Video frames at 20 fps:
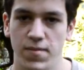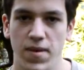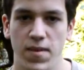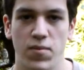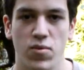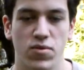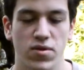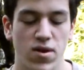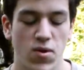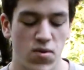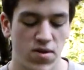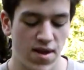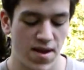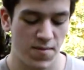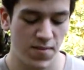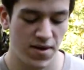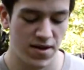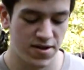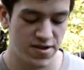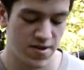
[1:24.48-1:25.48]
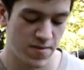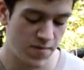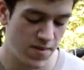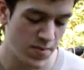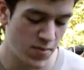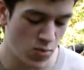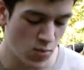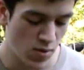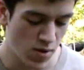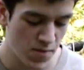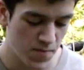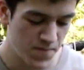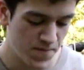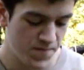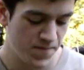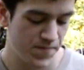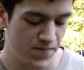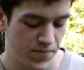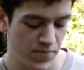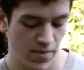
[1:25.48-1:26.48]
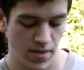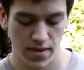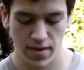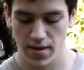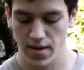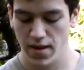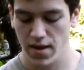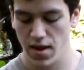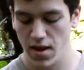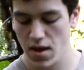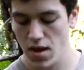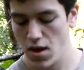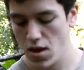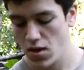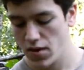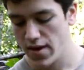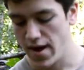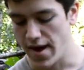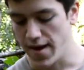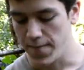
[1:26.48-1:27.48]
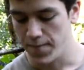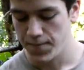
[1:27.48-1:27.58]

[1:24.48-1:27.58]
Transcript: people know what that means, some people won't. Okay,